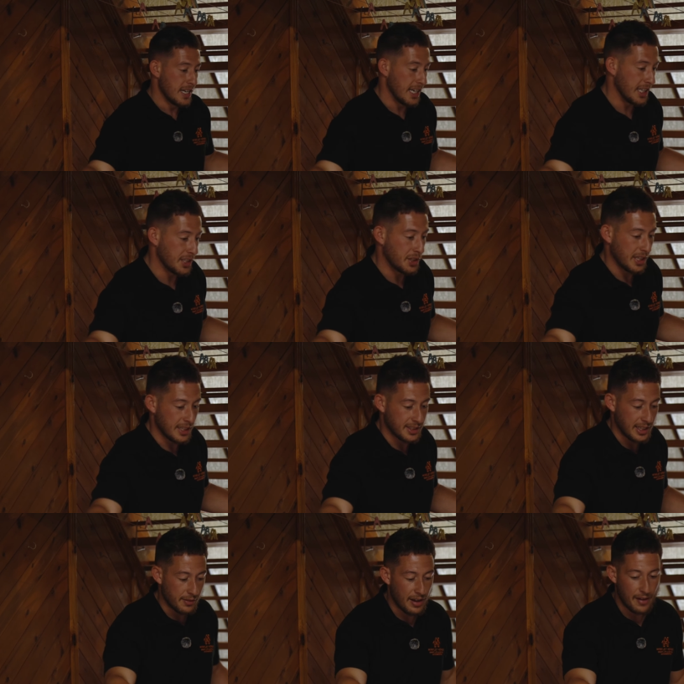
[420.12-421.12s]
is
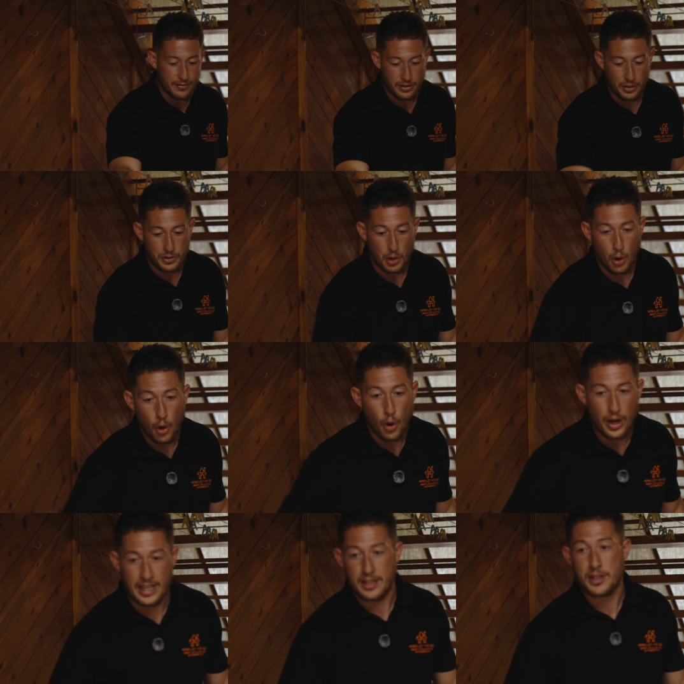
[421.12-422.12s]
instead of having the
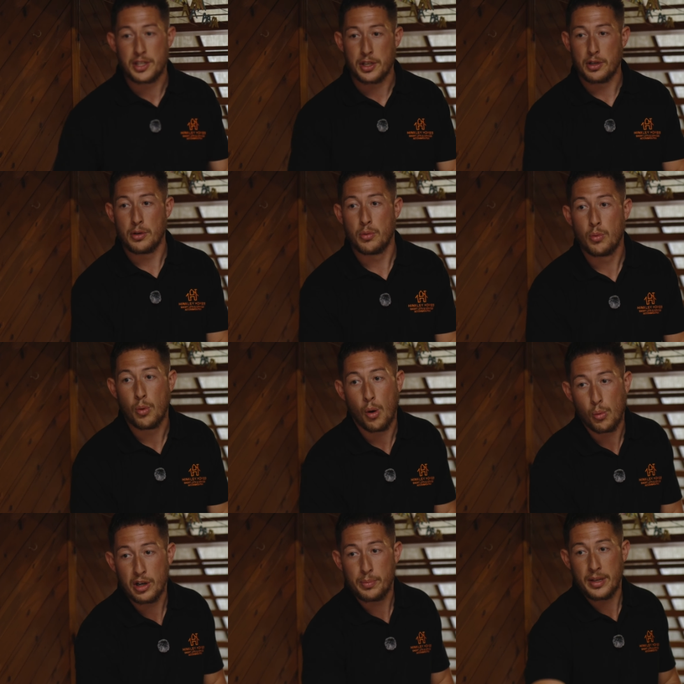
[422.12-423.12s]
door into what
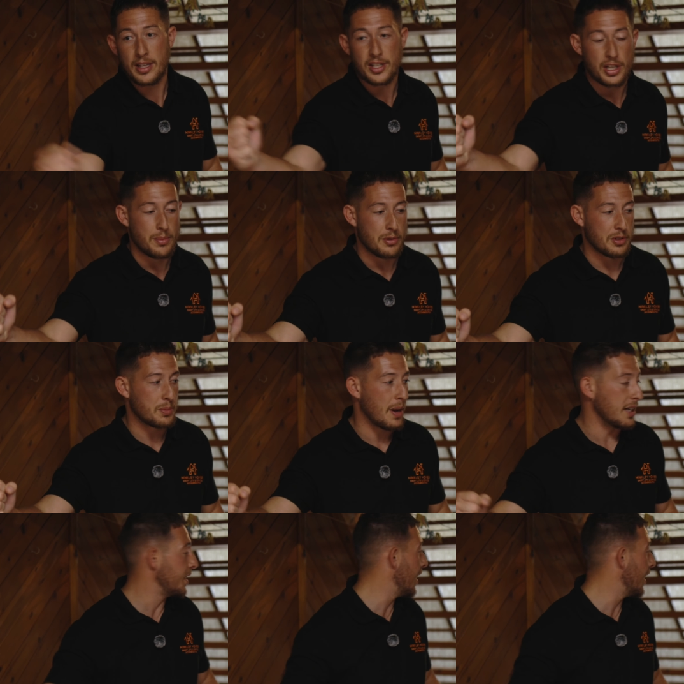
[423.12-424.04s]
will be this communal space